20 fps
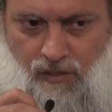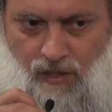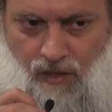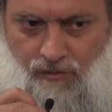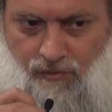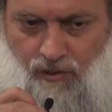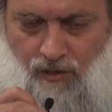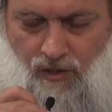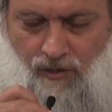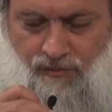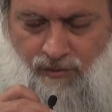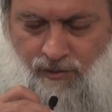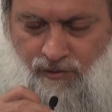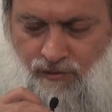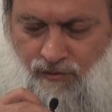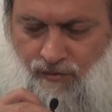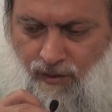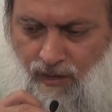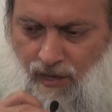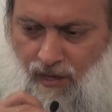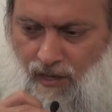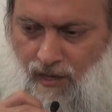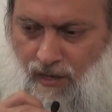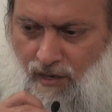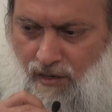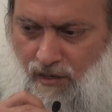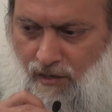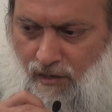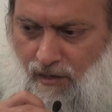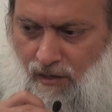Abdullah ibn
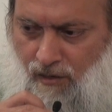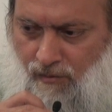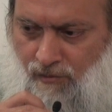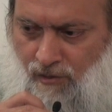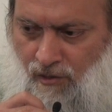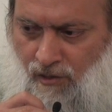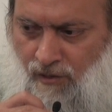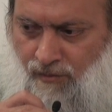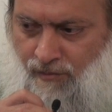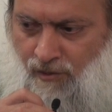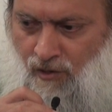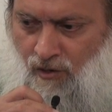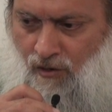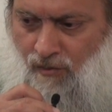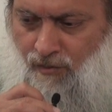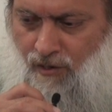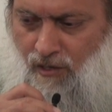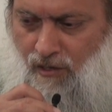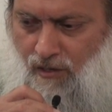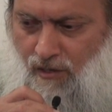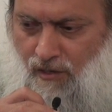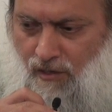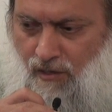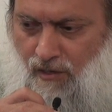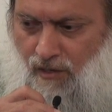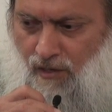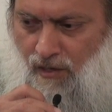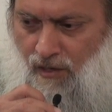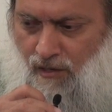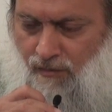Zubair, Abdullah ibn Umar,
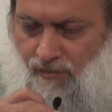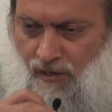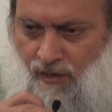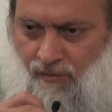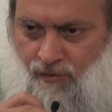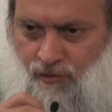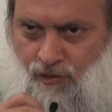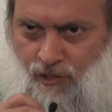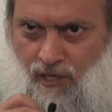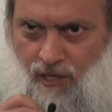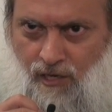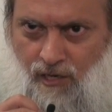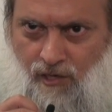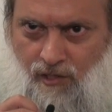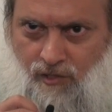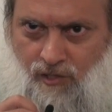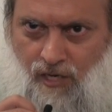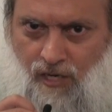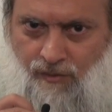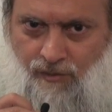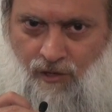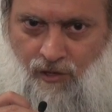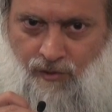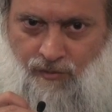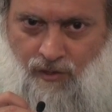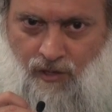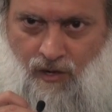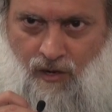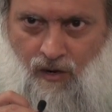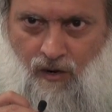and Imam Hussein al-Islam are to
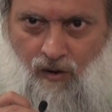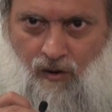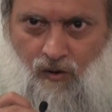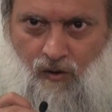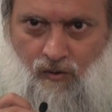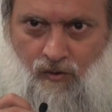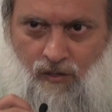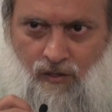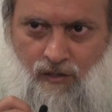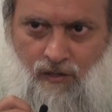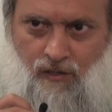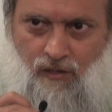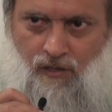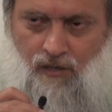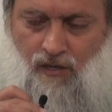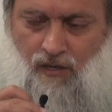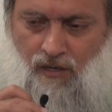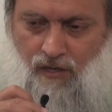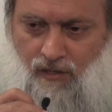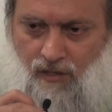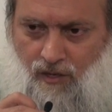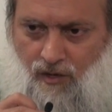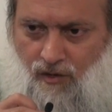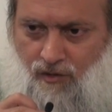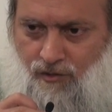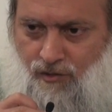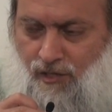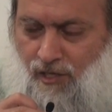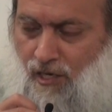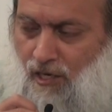be called, and they
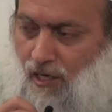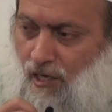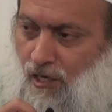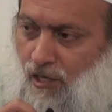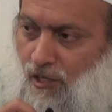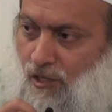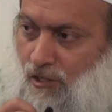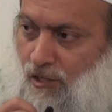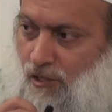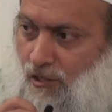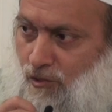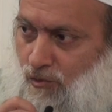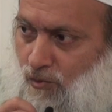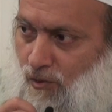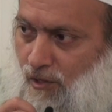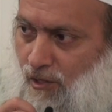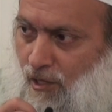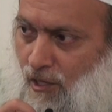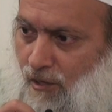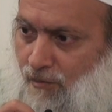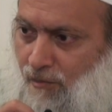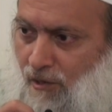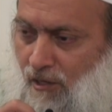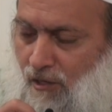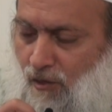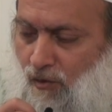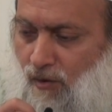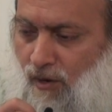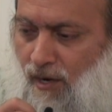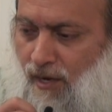are to take allegiance with him.
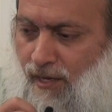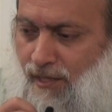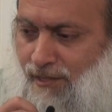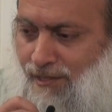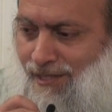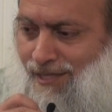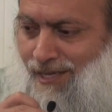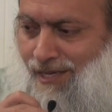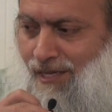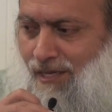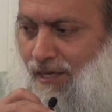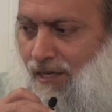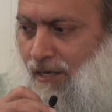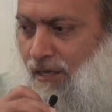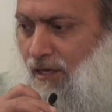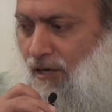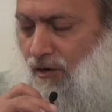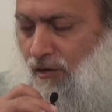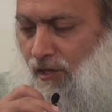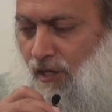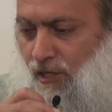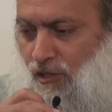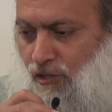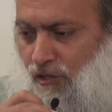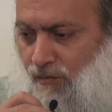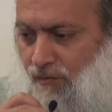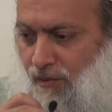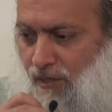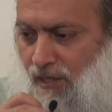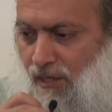Otherwise, you know, they
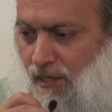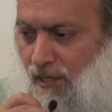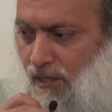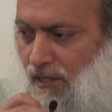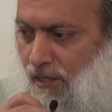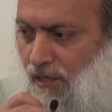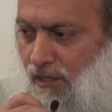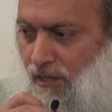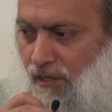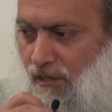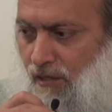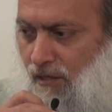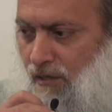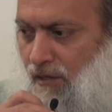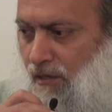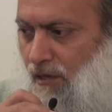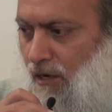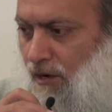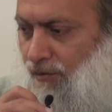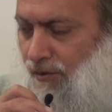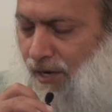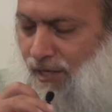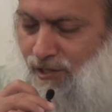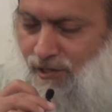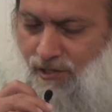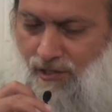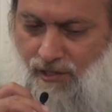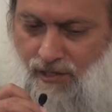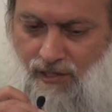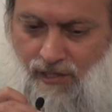should be
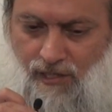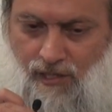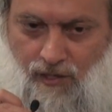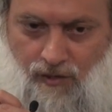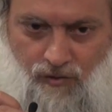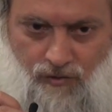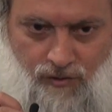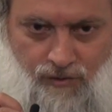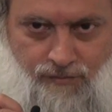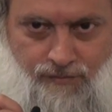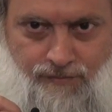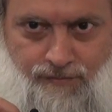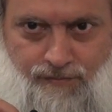arrested and killed.